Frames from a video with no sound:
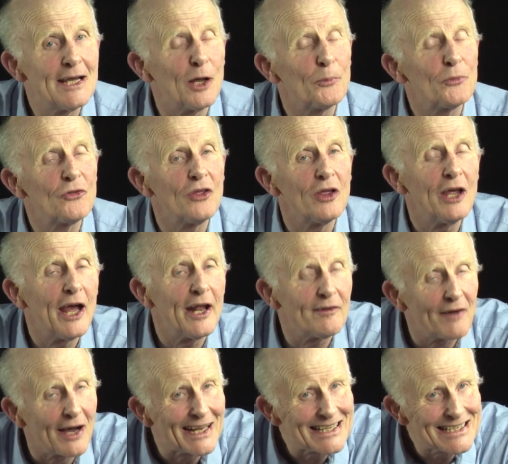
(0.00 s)
helps the head
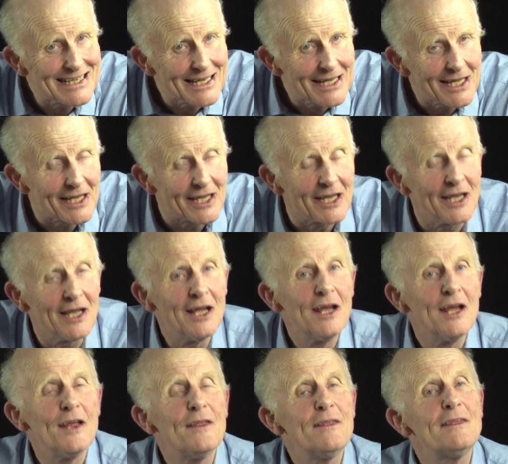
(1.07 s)
of IT
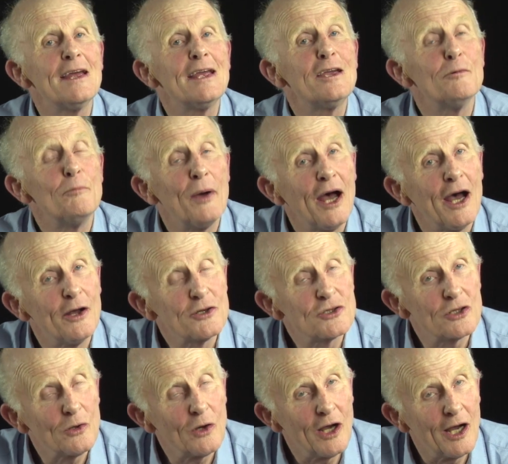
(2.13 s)
think
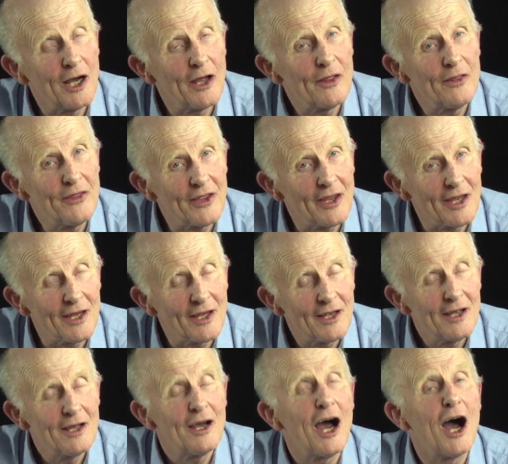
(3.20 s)
about the
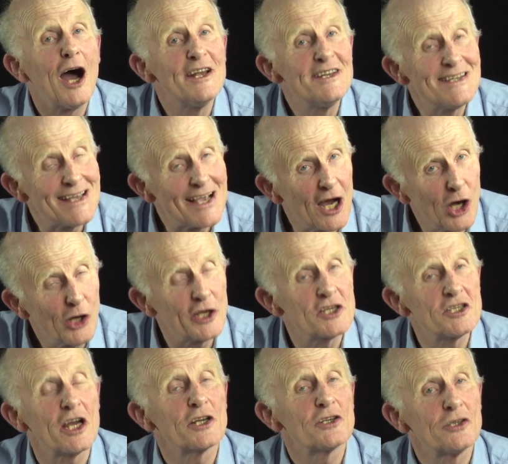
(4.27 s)
IT
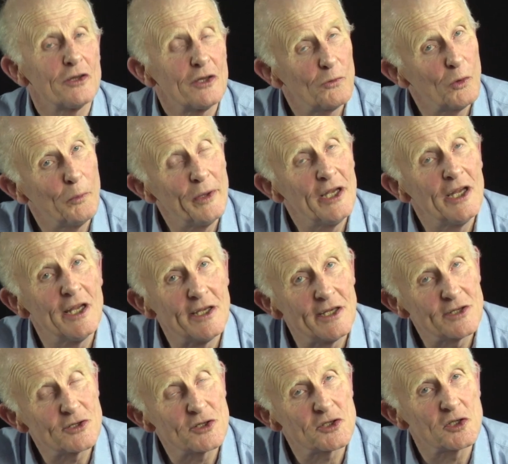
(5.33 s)
architecture that will be
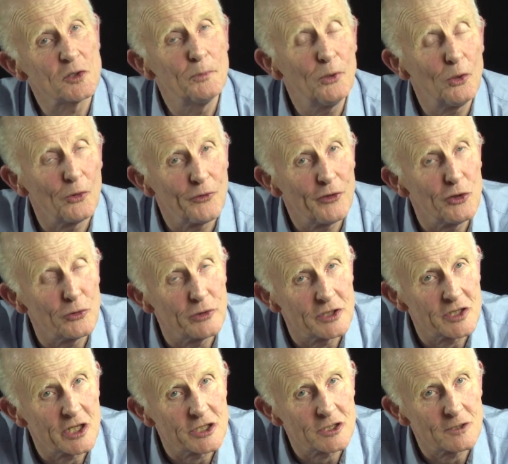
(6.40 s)
needed to support the
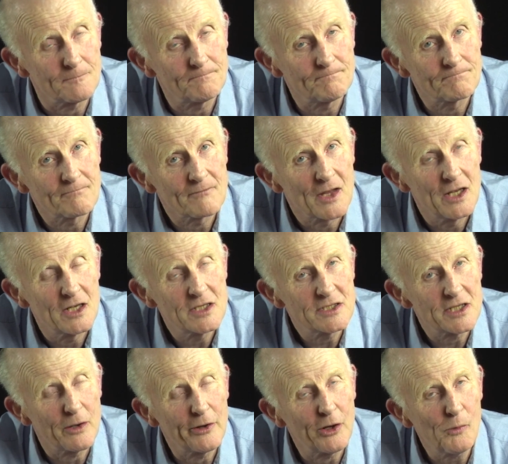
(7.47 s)
organization.
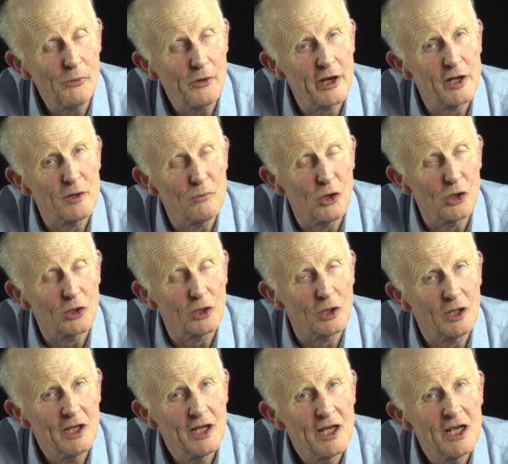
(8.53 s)
So an operating
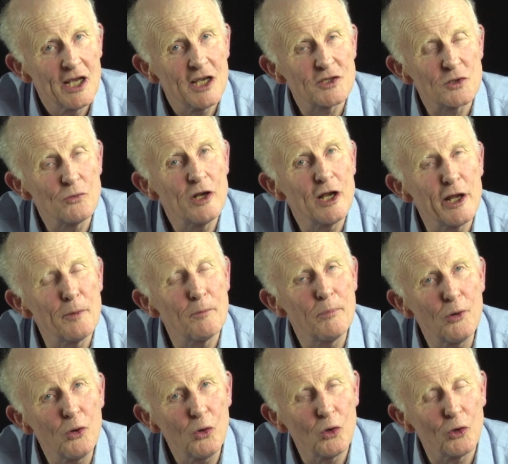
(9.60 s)
model is a really
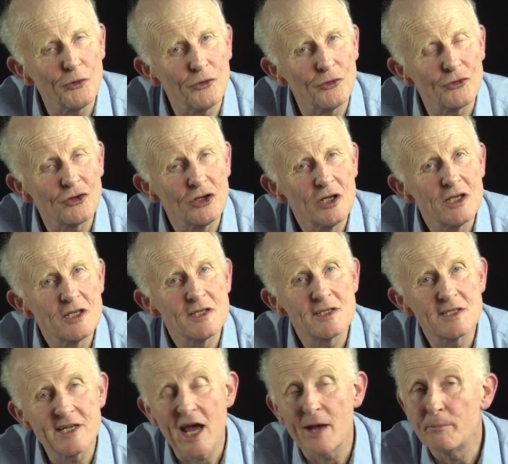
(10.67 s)
important
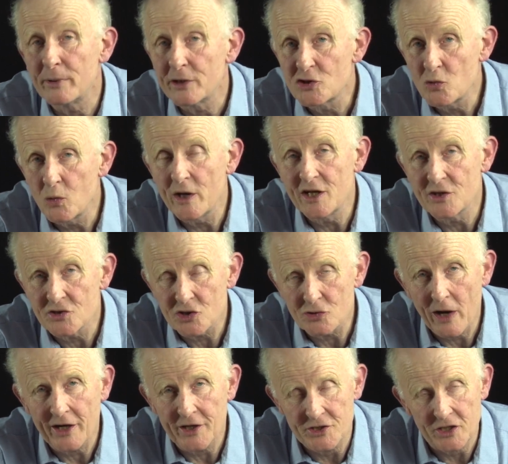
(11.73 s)
step between
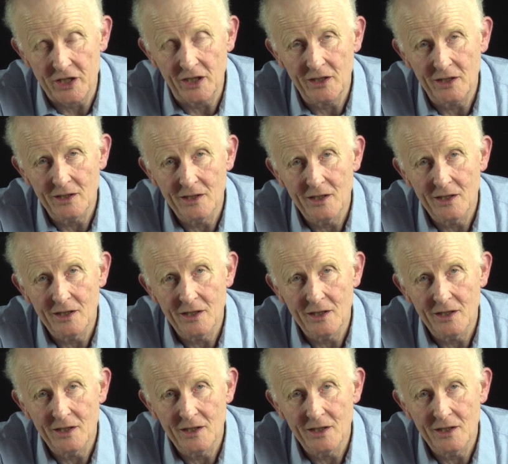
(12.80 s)
strategy